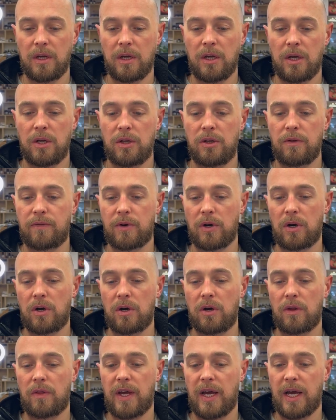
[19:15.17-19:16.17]
You've
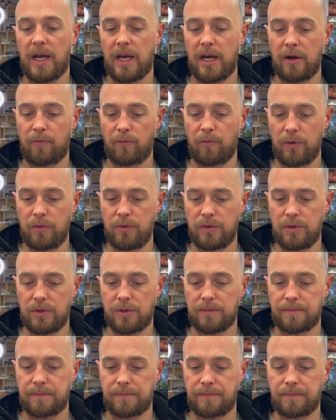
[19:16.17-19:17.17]
got the hair
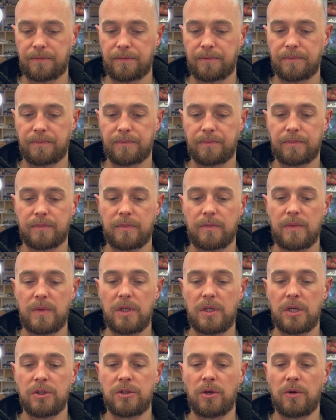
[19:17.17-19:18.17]
root.
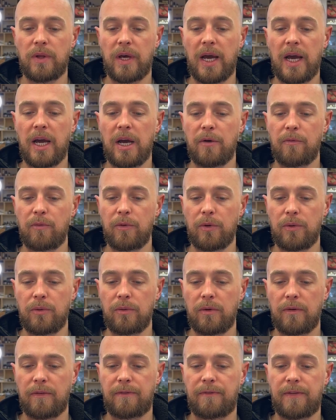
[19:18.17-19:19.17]
So the hair
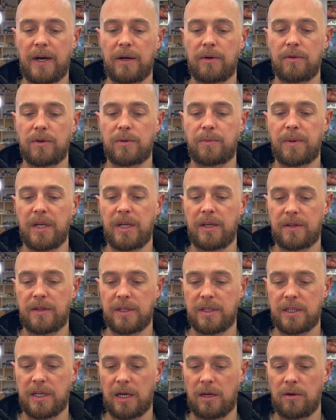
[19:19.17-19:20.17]
root found beneath the
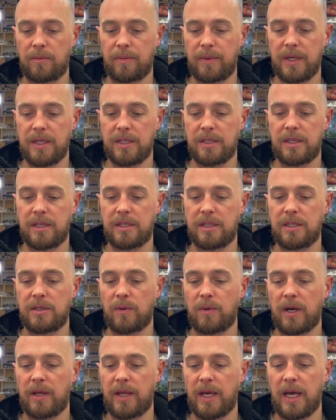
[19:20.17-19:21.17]
scalp this is
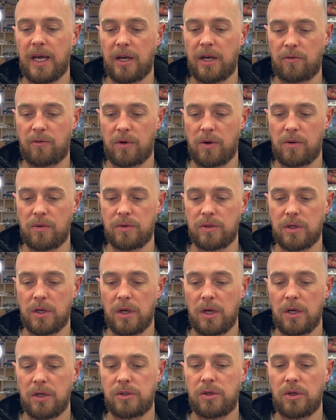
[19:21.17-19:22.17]
where the hair grows.
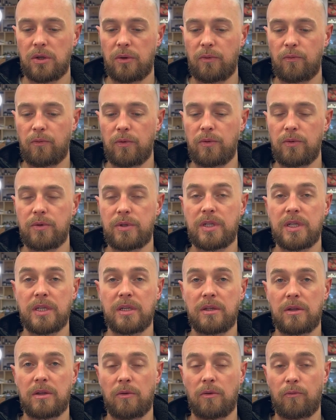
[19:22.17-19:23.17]
So the
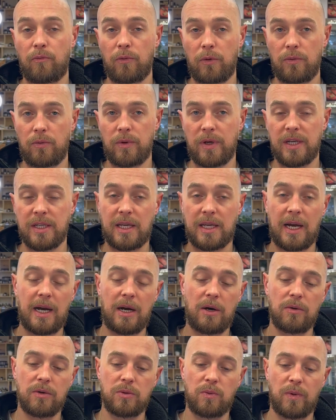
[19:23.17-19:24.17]
root is
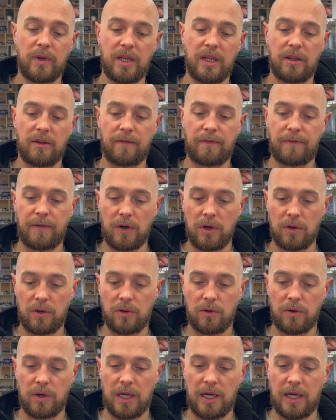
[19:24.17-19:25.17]
housed within the
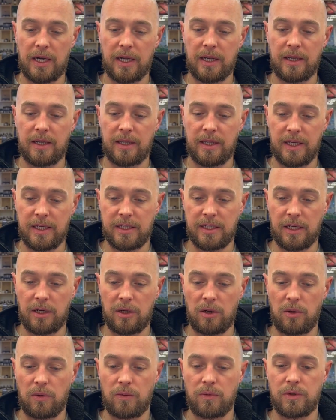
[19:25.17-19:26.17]
follicle, and this
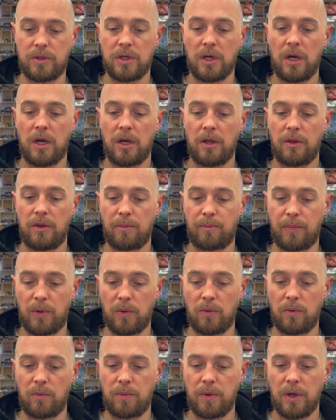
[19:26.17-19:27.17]
includes the
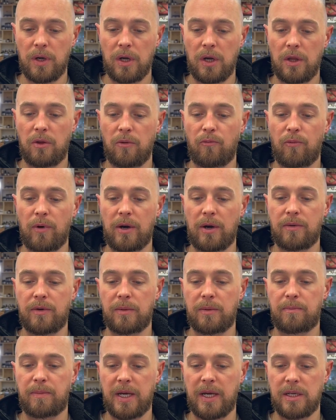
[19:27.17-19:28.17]
bulb, the
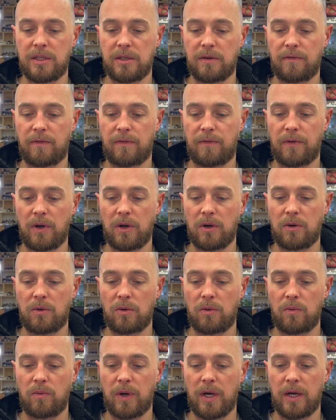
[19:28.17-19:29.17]
rounded base of the
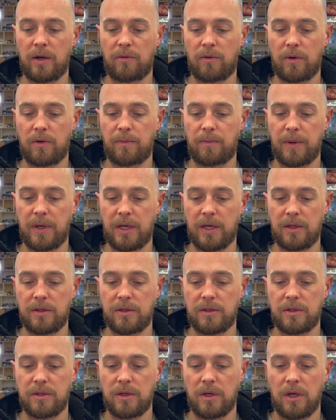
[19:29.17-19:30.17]
follicle where growth
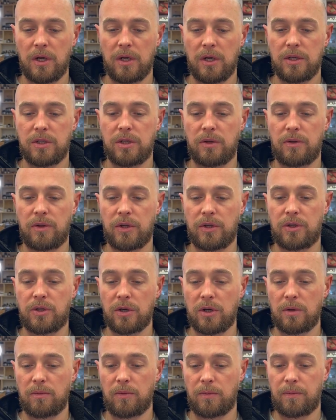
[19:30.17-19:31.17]
begins. So the
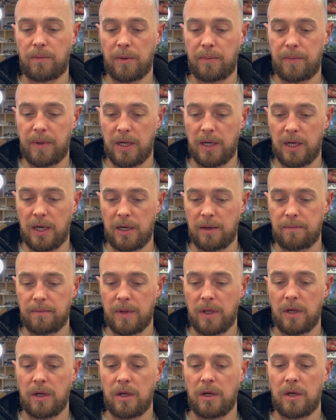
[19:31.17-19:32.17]
dermal papilla
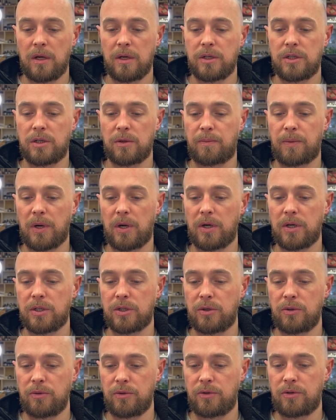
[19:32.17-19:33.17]
supplies
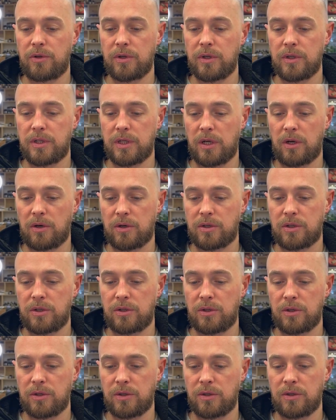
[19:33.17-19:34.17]
nutrients and
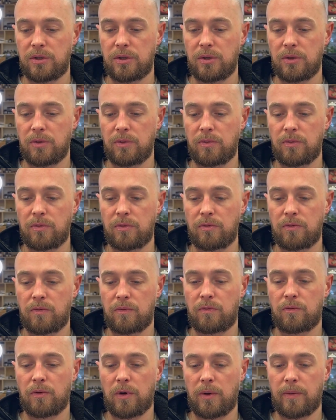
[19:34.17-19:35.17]
oxygen to
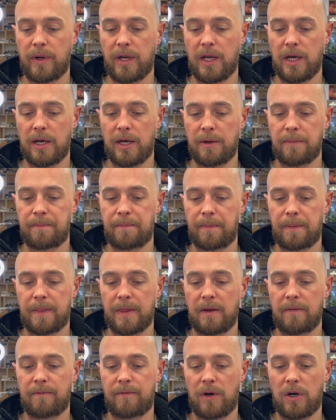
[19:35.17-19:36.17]
growing hair,
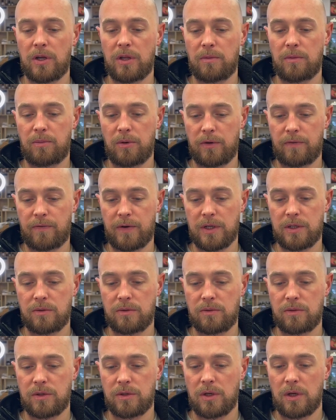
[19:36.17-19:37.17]
via the blood
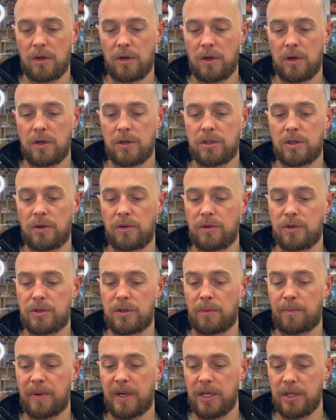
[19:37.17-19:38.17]
vessels. So the
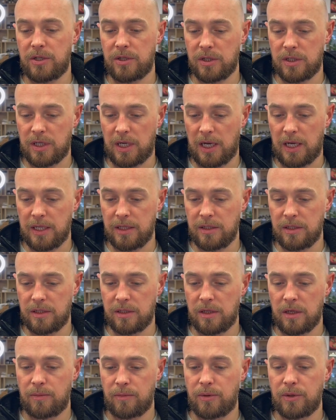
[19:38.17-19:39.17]
sebaceous
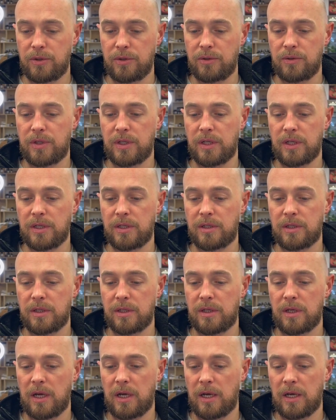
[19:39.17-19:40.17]
glands produces
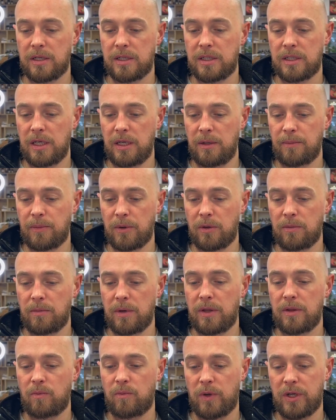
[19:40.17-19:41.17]
sebum,
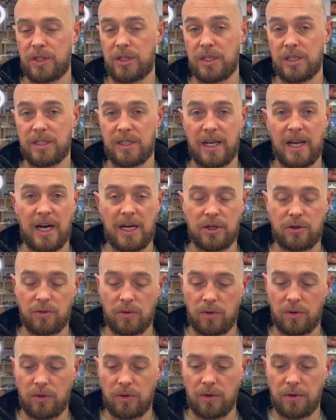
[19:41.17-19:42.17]
which is
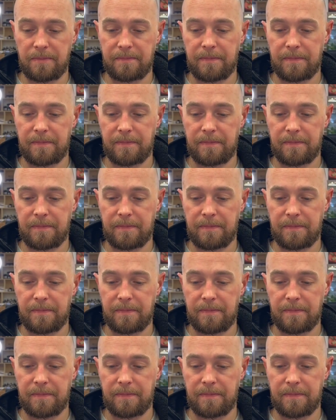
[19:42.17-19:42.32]
natural oil,